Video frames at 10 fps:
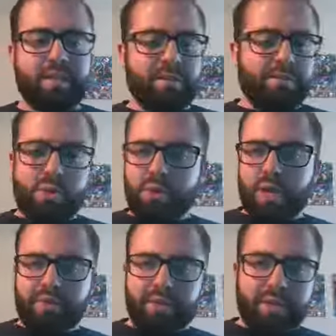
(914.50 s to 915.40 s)
in the fall
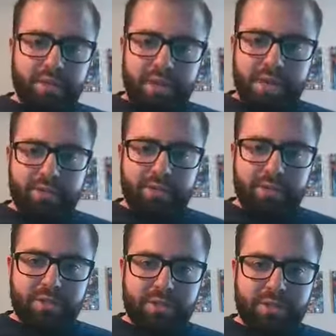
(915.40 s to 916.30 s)
we have another concert
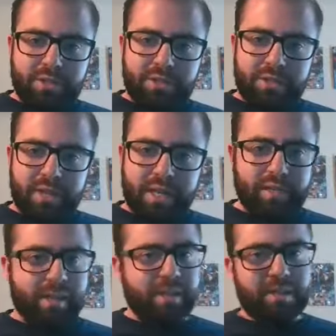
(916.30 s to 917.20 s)
series
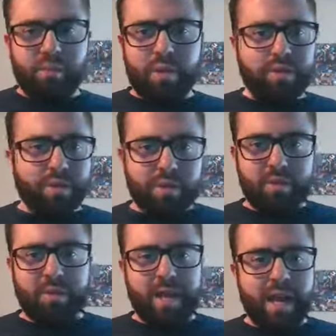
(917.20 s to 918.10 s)
and then in the
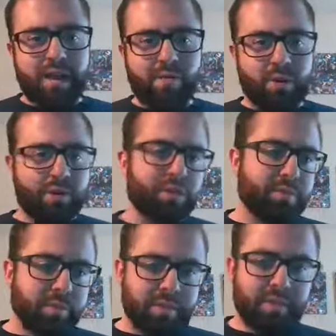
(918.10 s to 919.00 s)
winter we have our
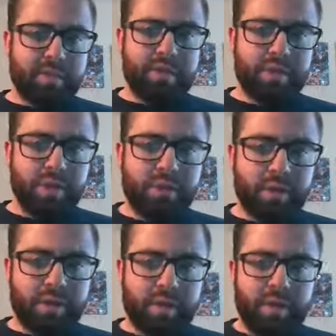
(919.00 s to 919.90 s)
christmas show
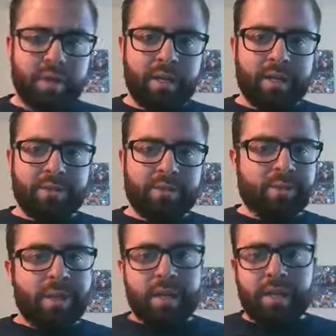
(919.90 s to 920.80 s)
there so
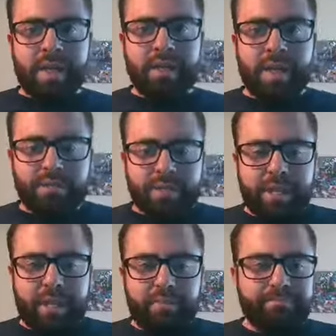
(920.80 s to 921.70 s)
there's not a lot of
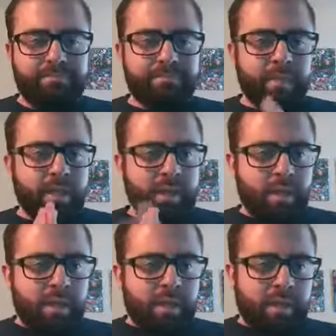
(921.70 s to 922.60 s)
downtime
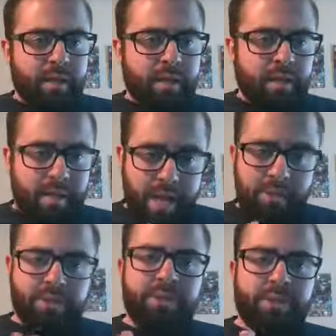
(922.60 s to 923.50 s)
the
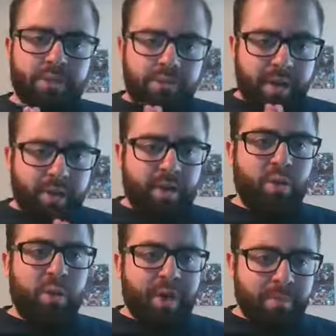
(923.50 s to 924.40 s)
hours do vary
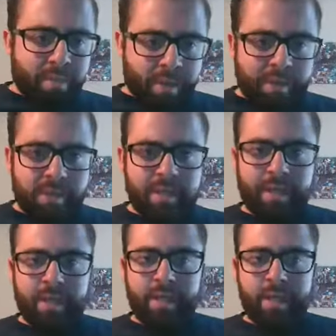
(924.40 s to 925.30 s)
quite a bit
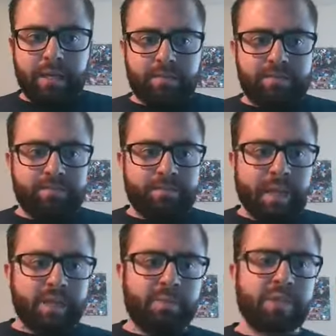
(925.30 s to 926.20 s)
um,
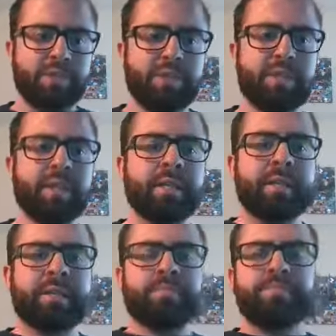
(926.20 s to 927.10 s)
especially
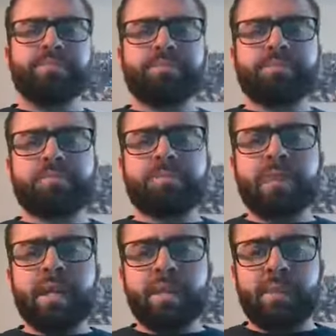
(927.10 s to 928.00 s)

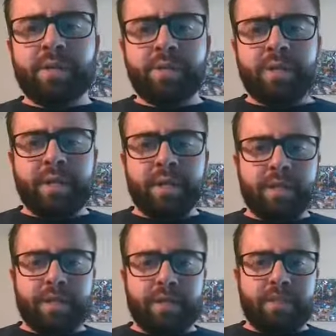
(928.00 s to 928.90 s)
especially
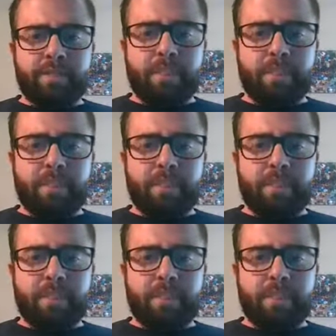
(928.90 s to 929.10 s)
uh,